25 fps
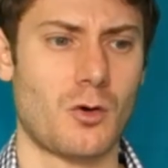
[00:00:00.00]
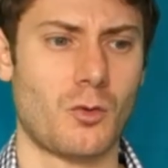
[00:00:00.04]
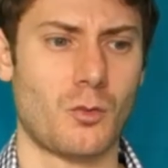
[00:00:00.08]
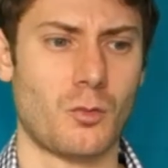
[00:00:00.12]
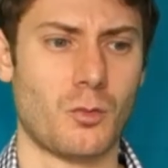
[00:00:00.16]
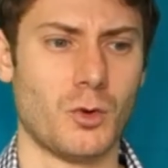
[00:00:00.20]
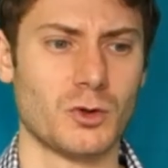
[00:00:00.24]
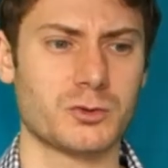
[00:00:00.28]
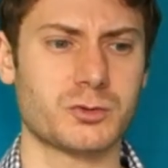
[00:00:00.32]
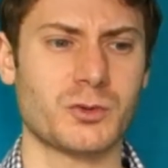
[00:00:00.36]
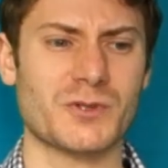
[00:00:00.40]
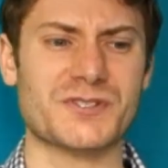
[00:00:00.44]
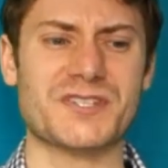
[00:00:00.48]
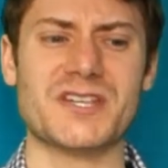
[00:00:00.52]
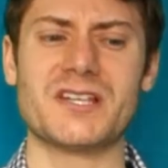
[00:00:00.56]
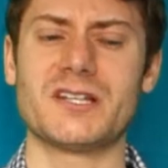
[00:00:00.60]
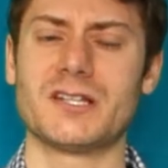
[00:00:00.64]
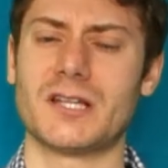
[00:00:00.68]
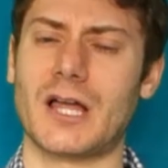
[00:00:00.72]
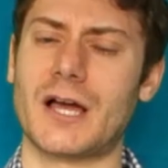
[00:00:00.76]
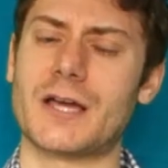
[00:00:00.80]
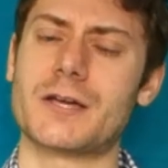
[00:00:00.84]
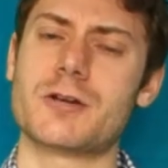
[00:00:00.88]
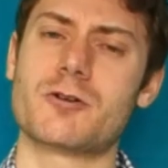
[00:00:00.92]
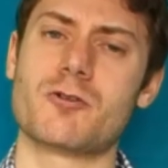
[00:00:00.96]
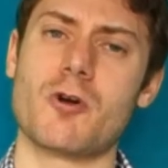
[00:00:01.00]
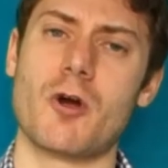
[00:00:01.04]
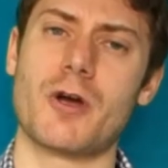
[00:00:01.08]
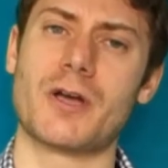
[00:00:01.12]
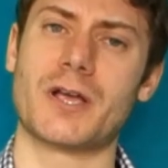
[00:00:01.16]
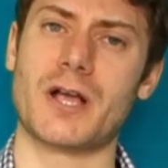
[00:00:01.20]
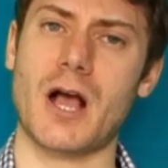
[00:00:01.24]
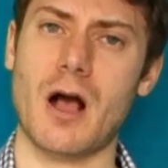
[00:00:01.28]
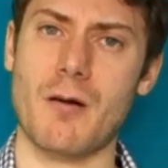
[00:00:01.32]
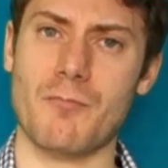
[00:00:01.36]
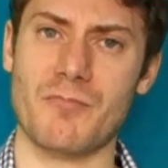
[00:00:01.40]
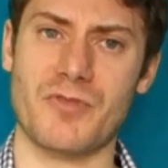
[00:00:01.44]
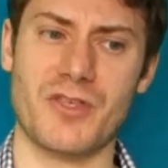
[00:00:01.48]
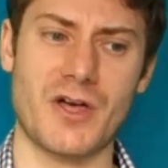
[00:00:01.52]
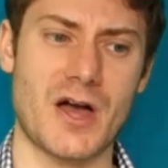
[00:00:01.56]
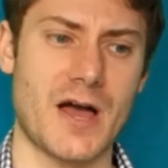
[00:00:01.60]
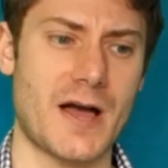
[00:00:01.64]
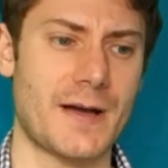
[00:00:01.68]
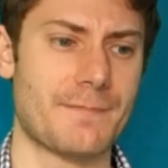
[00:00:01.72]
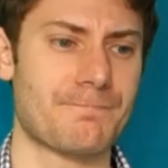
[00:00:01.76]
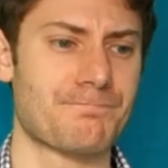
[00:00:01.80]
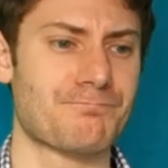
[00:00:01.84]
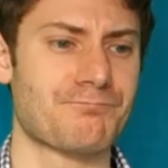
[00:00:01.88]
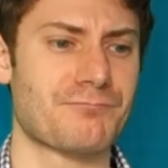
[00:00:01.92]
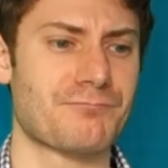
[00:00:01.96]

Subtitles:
What was it like growing up there?